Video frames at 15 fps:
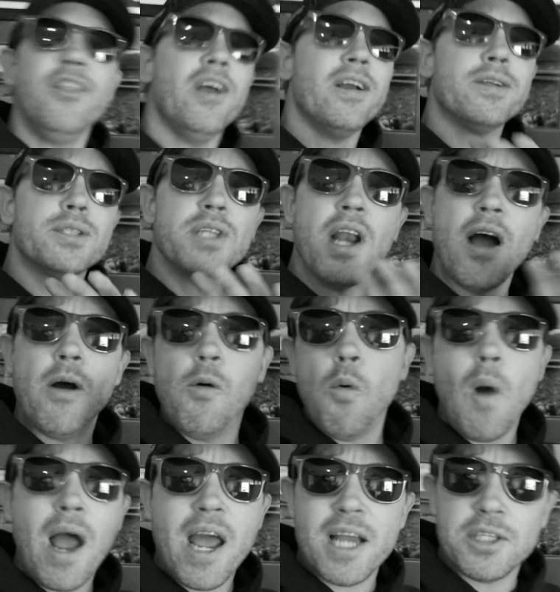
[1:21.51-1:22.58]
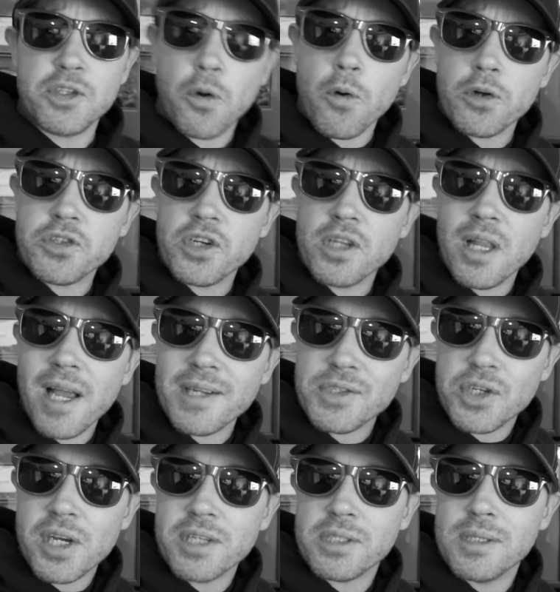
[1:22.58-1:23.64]
There's no way Georgia
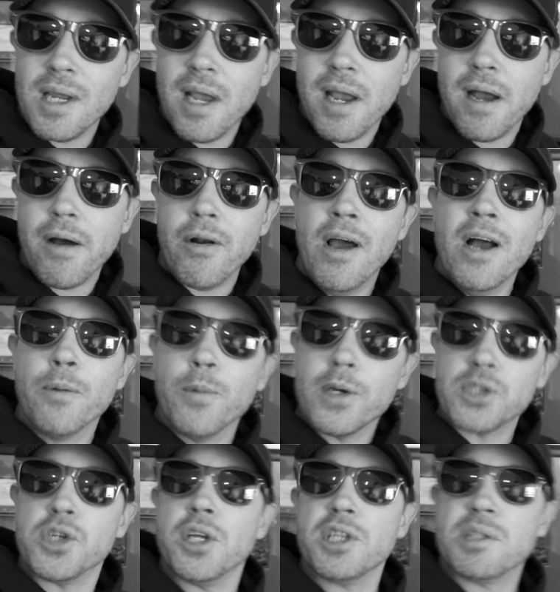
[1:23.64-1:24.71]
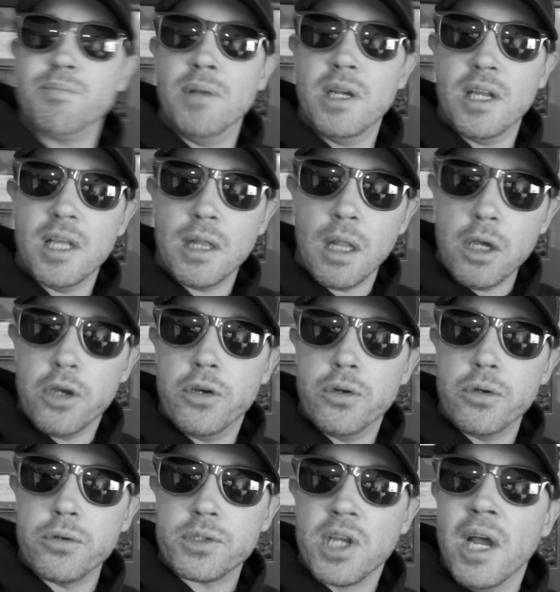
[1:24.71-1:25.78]
lets us down with this many
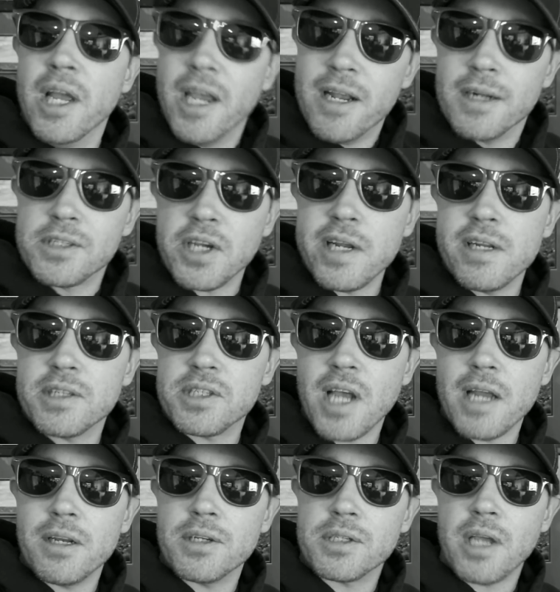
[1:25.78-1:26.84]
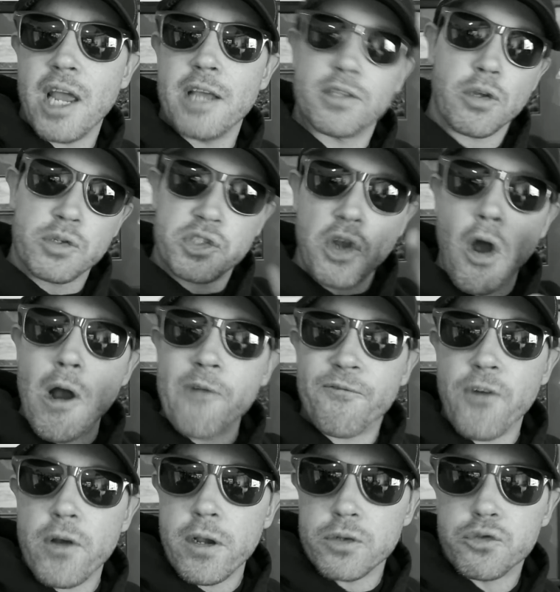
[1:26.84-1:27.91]
Lous in attendance at this game. So sorry
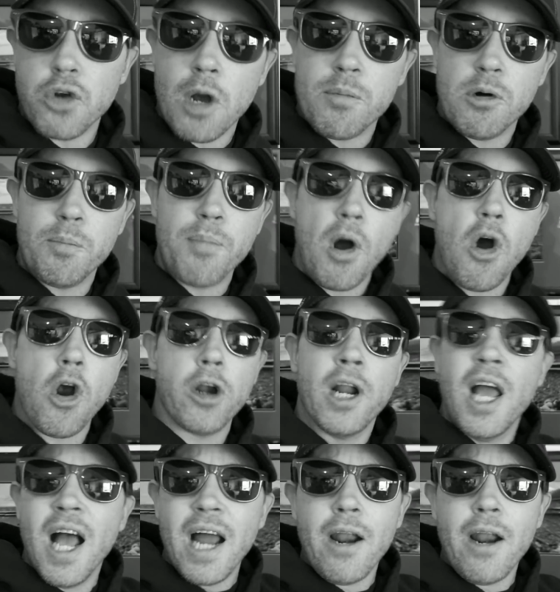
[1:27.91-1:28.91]
for your trouble, Barn.